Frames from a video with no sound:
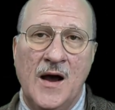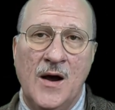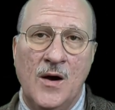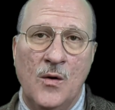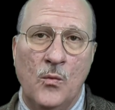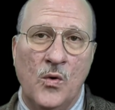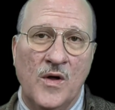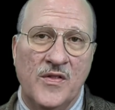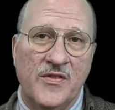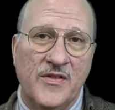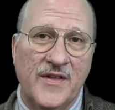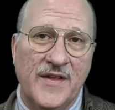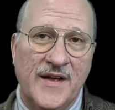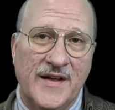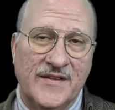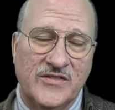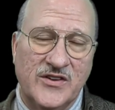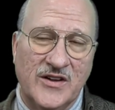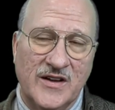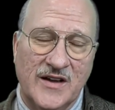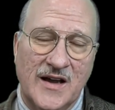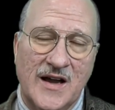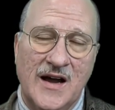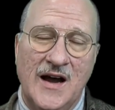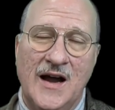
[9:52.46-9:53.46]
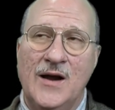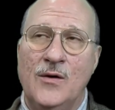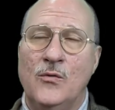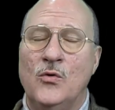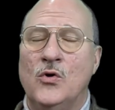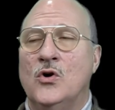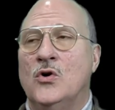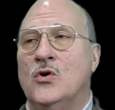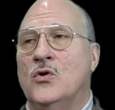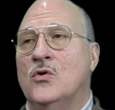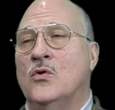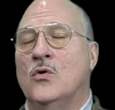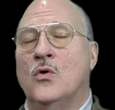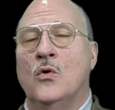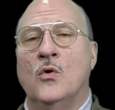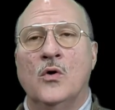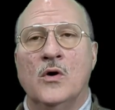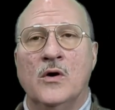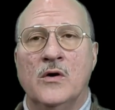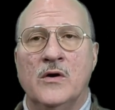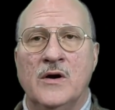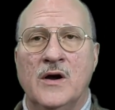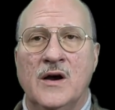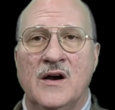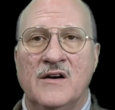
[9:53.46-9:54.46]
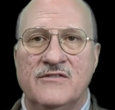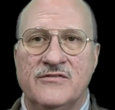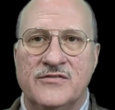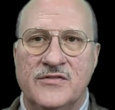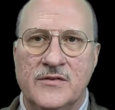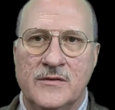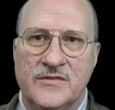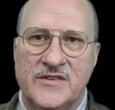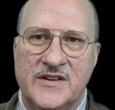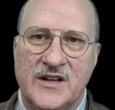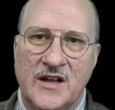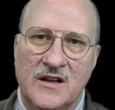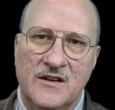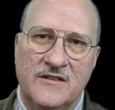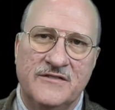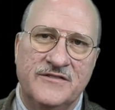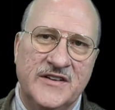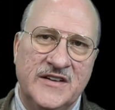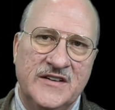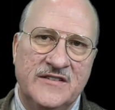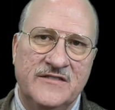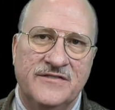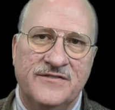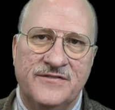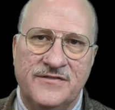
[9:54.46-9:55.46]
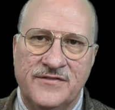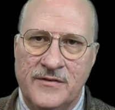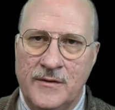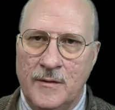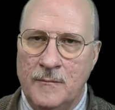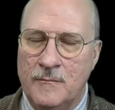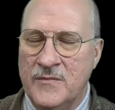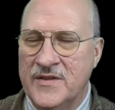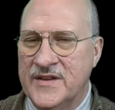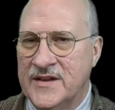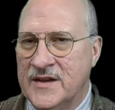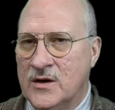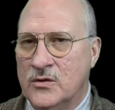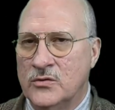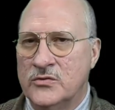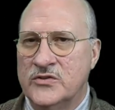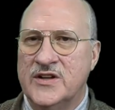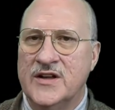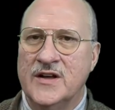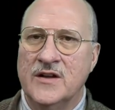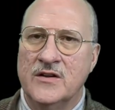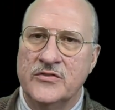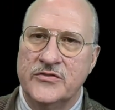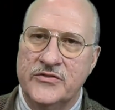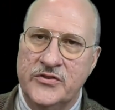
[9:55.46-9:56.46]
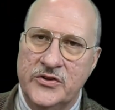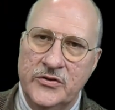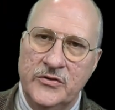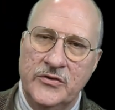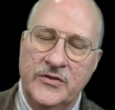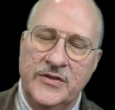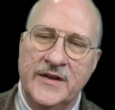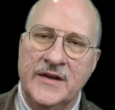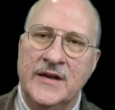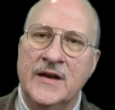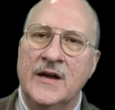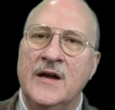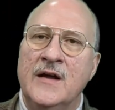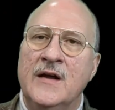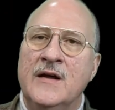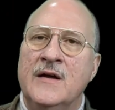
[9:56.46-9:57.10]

whether that's in Cairo or from Tel Aviv, from the hotel to the.